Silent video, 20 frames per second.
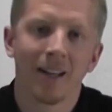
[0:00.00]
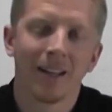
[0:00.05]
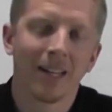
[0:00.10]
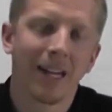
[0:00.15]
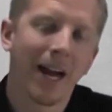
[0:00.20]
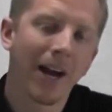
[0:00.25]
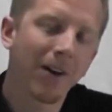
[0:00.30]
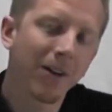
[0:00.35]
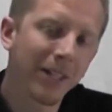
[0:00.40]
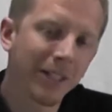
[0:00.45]

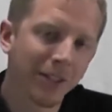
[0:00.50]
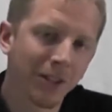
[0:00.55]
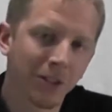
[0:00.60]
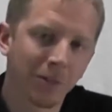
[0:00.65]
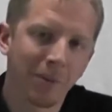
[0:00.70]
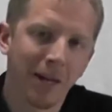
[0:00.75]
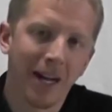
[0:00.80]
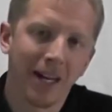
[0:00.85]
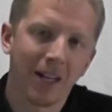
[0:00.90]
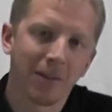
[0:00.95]
carrying
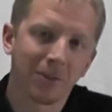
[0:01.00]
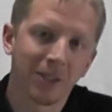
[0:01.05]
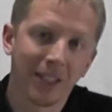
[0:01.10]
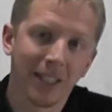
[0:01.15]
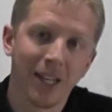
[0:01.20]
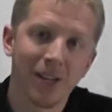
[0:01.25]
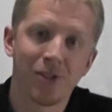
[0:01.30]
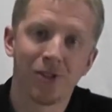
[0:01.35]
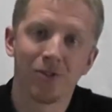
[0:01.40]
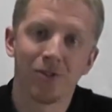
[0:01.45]
those backups in
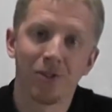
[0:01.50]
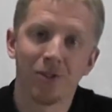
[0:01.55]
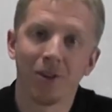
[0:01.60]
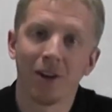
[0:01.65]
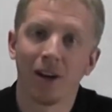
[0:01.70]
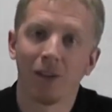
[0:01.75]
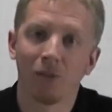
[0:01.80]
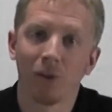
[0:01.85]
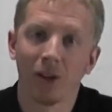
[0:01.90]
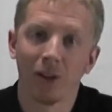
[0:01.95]
case you do
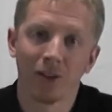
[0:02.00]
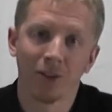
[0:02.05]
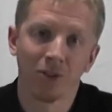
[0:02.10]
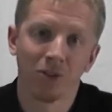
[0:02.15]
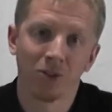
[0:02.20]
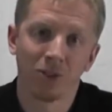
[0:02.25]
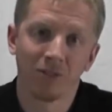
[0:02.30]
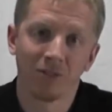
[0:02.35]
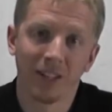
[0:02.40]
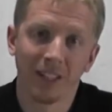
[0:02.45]
have one of
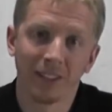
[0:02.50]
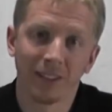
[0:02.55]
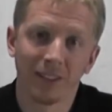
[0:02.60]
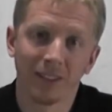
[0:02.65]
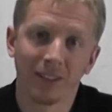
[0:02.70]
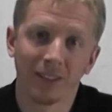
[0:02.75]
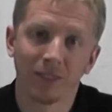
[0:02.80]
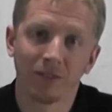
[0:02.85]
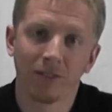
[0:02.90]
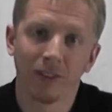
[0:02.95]
those
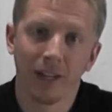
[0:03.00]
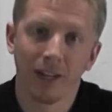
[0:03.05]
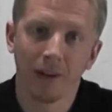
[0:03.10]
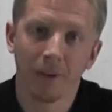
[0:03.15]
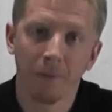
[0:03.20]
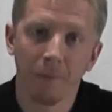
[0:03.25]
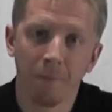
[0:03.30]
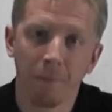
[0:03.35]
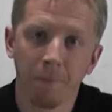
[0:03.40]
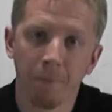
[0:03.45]
devices
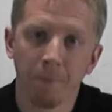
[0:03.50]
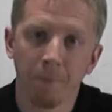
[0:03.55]
fail.